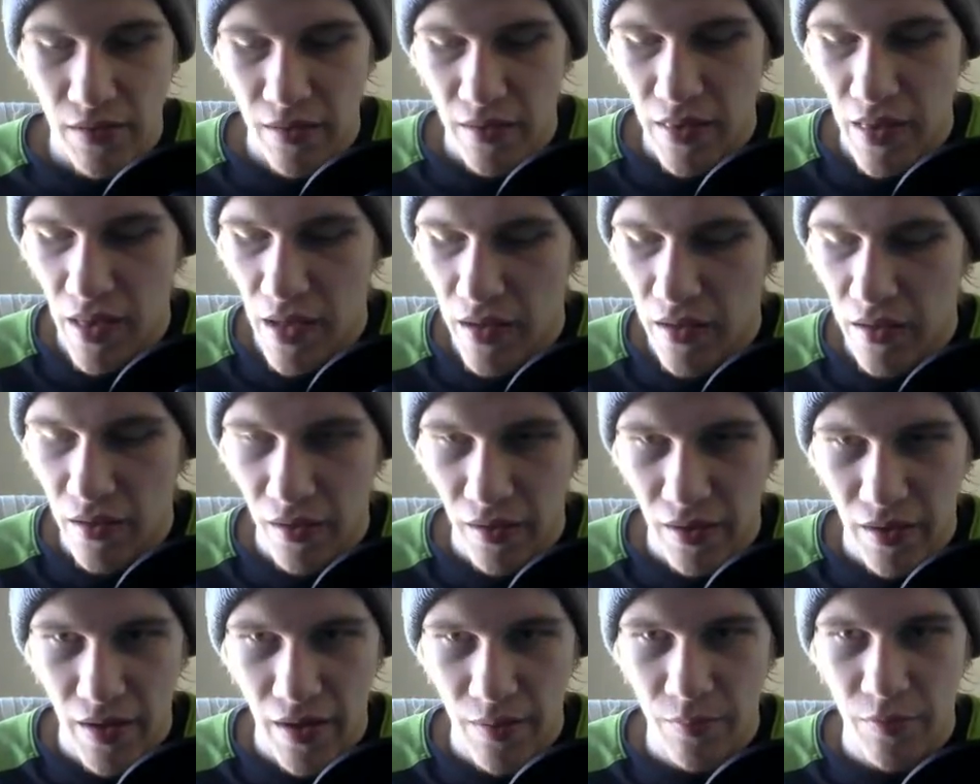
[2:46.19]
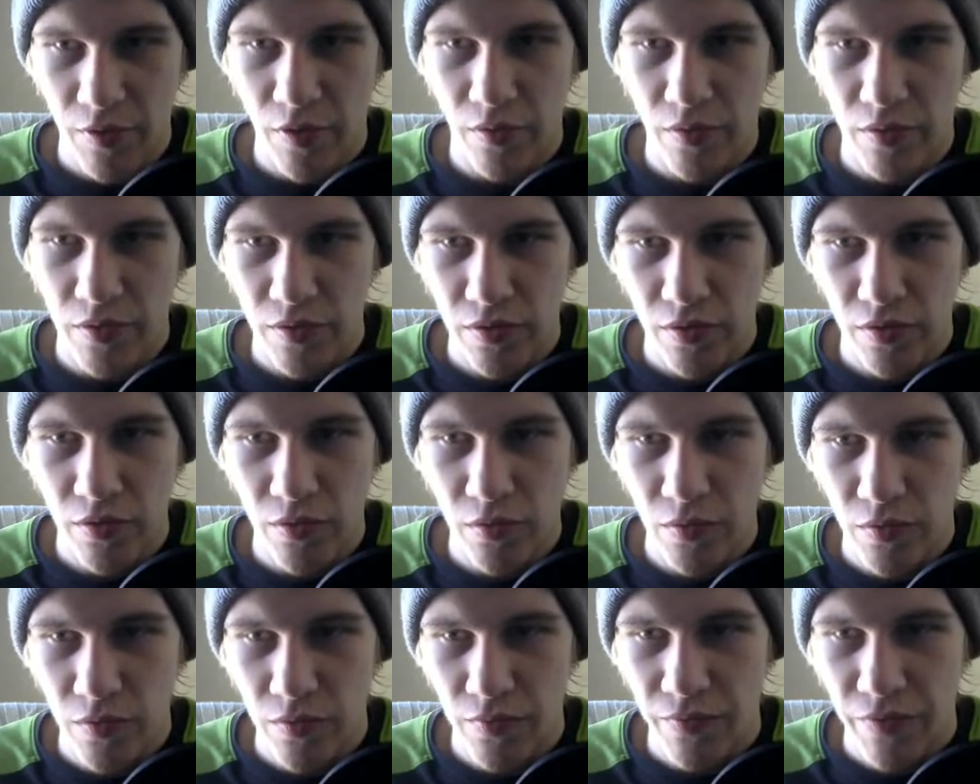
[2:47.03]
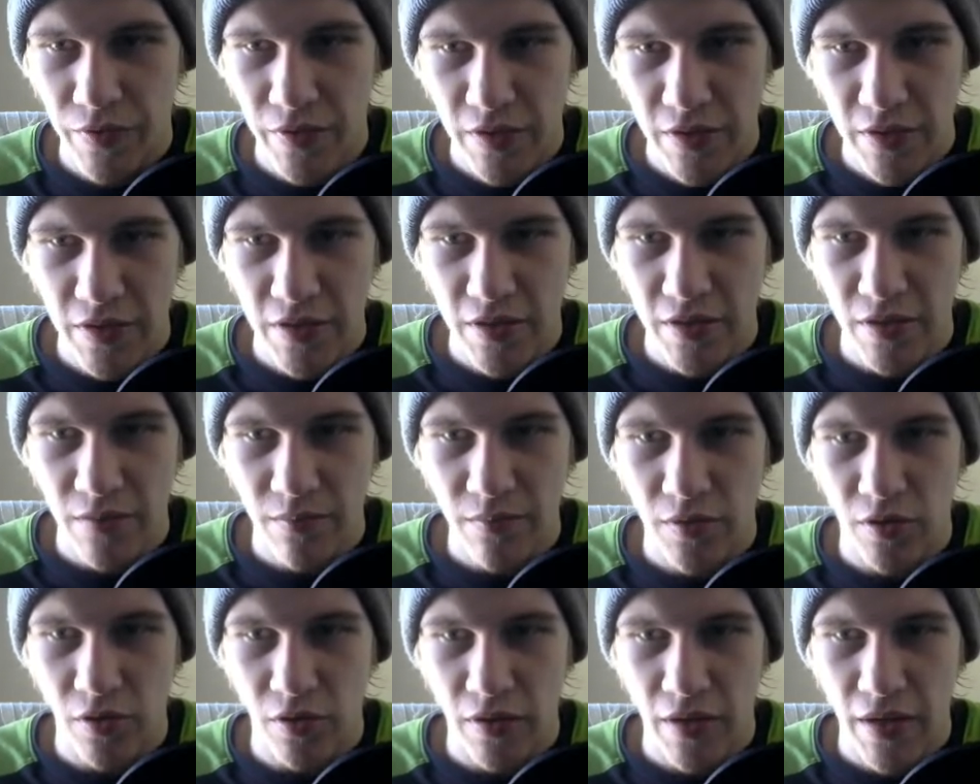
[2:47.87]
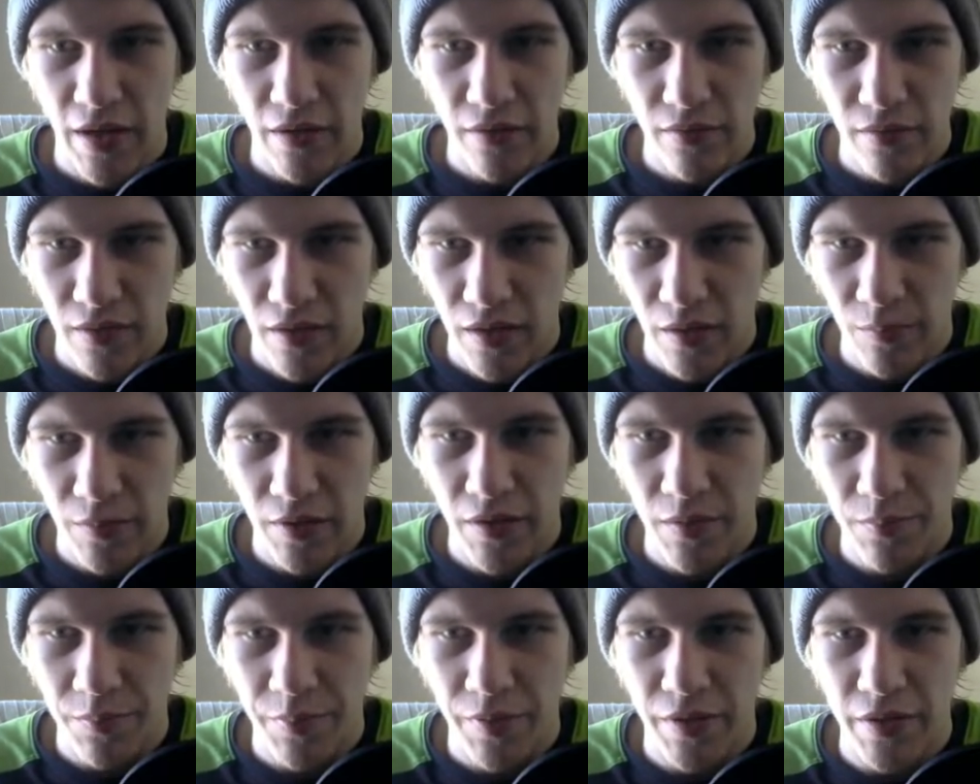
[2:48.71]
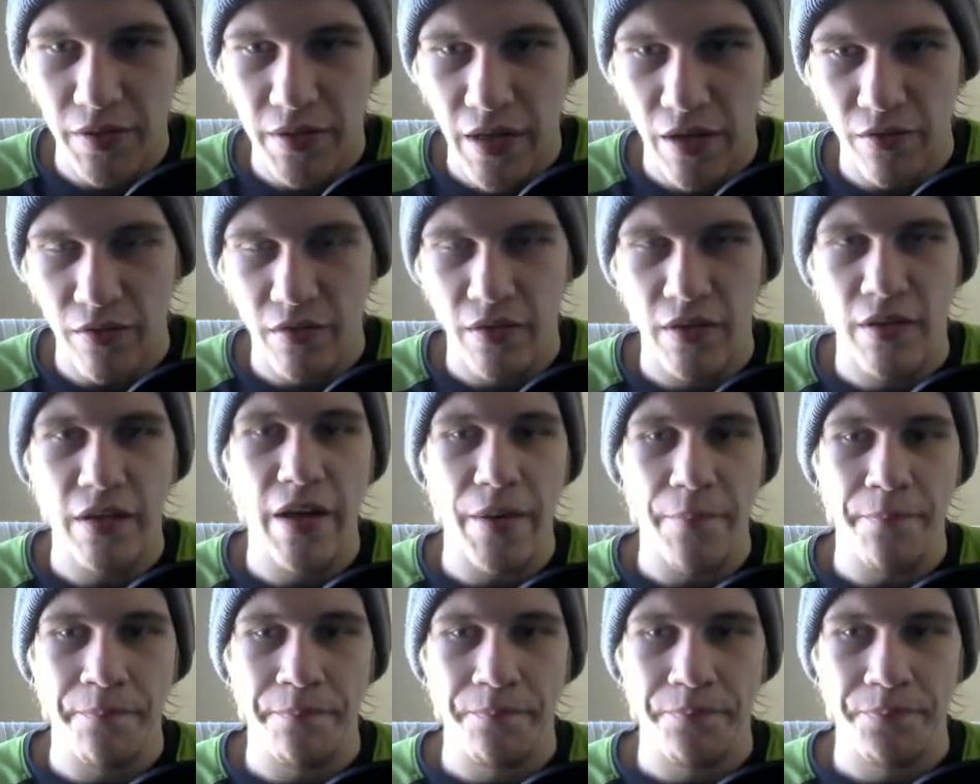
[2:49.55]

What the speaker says: Then I'm going to do a system.out, and I'm going to print out name.